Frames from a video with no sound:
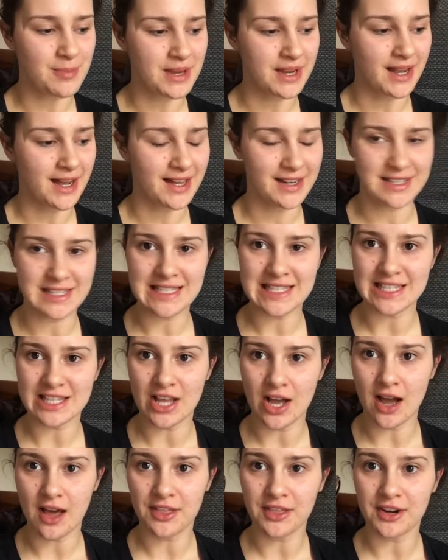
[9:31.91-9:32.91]
been kind of
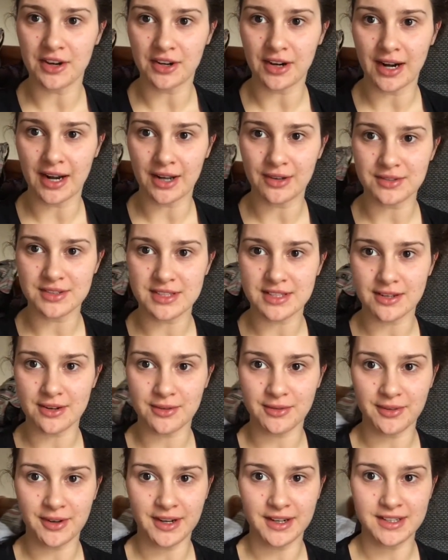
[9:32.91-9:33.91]
sloughing around so
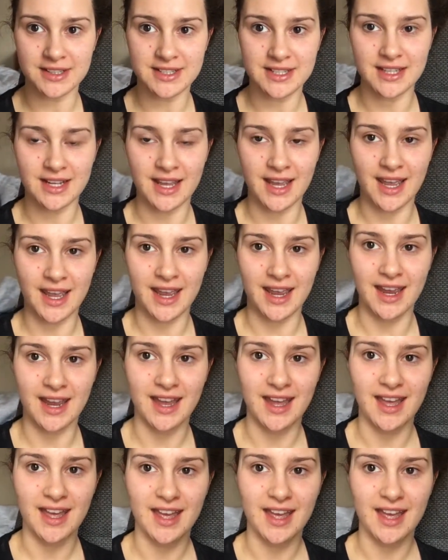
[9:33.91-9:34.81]
far today.